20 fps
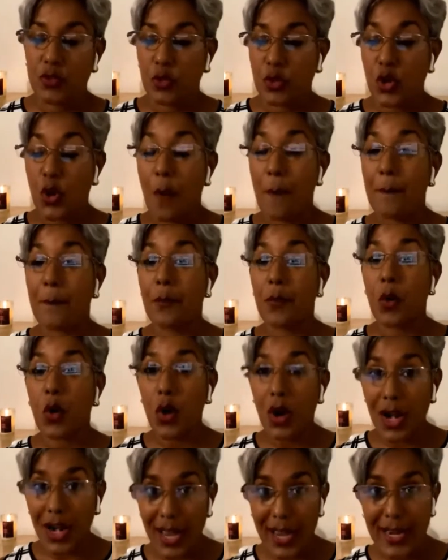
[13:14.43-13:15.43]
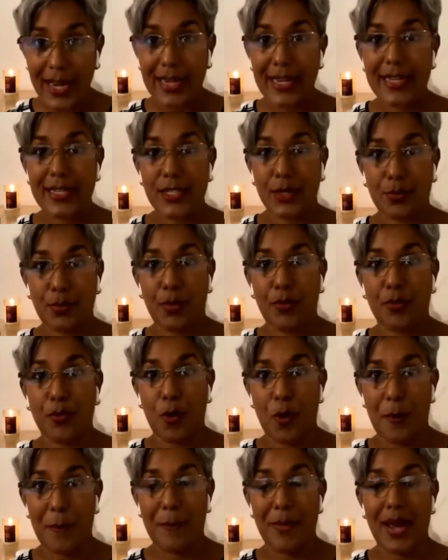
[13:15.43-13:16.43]
So you're more likely to
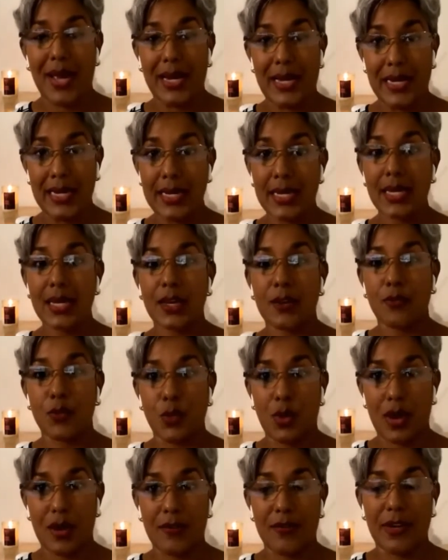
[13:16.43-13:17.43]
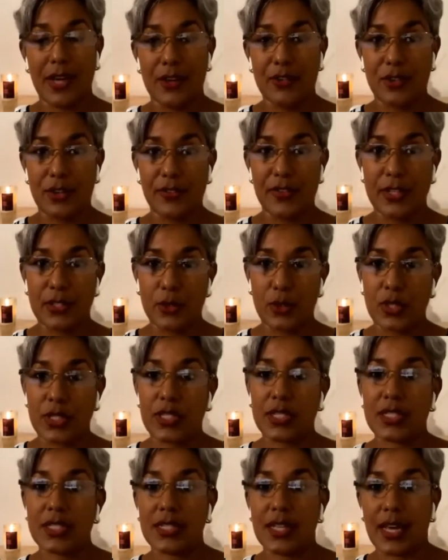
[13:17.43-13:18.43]
perform badly if you have natural
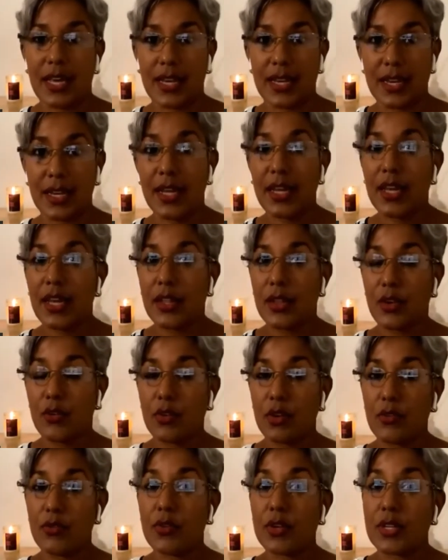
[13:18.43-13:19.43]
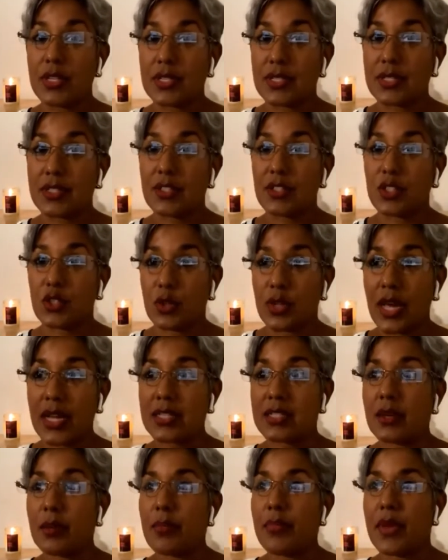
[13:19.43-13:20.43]
resources than the reverse. So
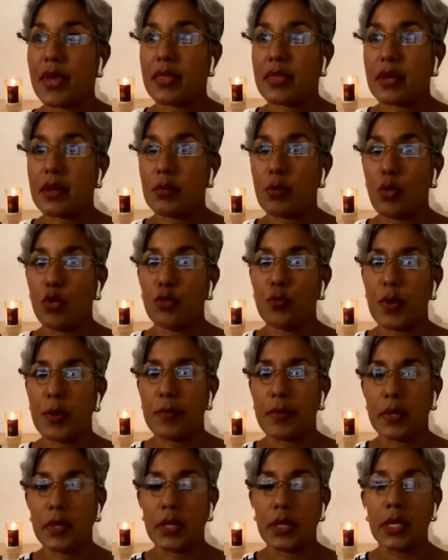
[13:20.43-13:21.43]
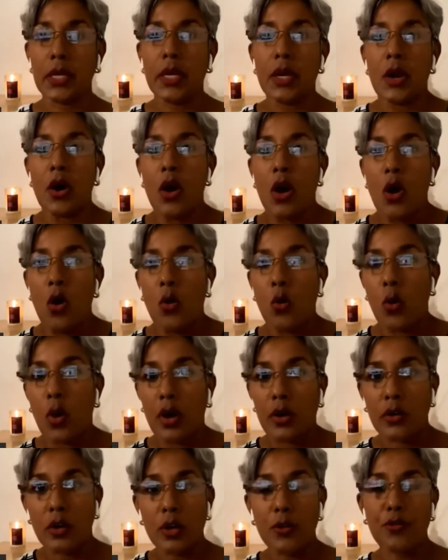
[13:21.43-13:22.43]
that's something that most people who
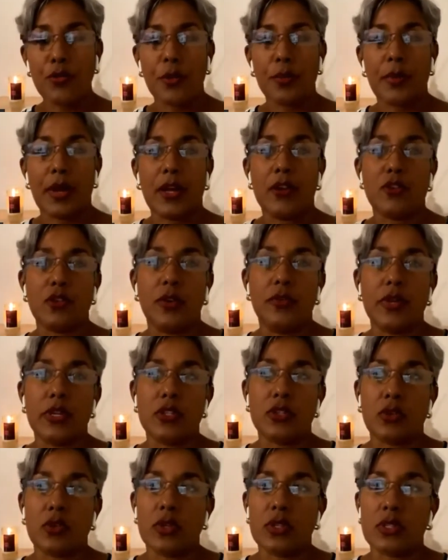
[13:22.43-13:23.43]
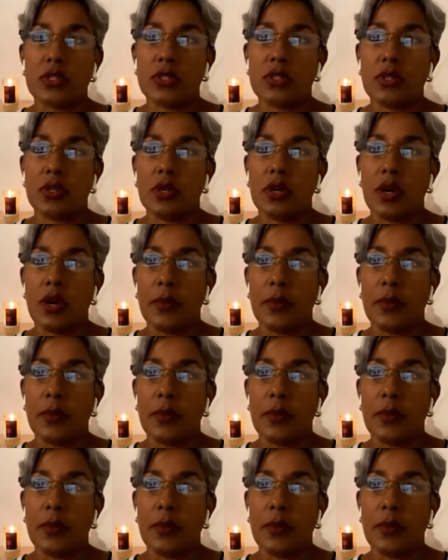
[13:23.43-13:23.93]
are not from natural resource